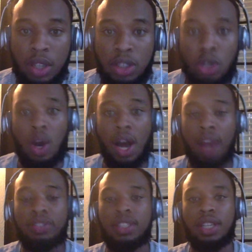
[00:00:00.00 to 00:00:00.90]
So
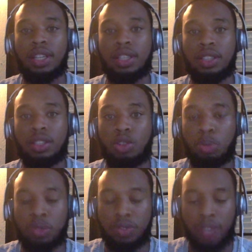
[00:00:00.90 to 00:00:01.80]
I've said this
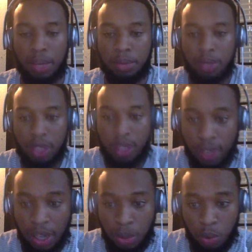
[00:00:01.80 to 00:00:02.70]
numerous times. If
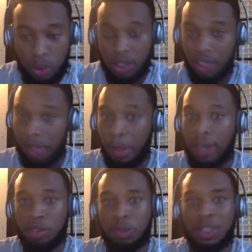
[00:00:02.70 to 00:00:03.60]
that was anybody
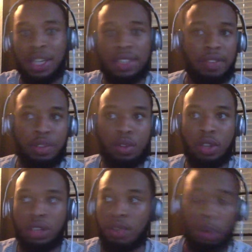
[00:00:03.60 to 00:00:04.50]
else besides Kevin
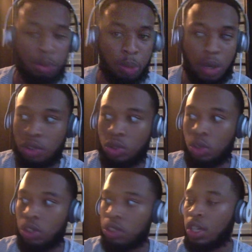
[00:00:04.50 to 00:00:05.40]
Durant, if that was Paul
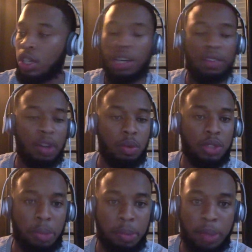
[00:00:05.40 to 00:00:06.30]
George, if that was
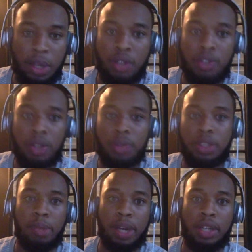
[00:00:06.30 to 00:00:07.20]
Jimmy Butler, if that was
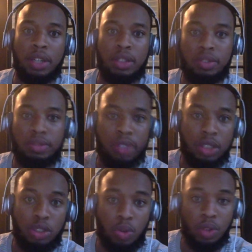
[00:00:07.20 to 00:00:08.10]
anybody else,
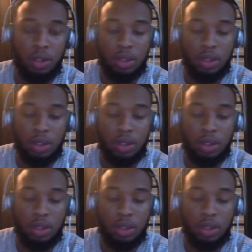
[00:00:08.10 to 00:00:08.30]
it's over.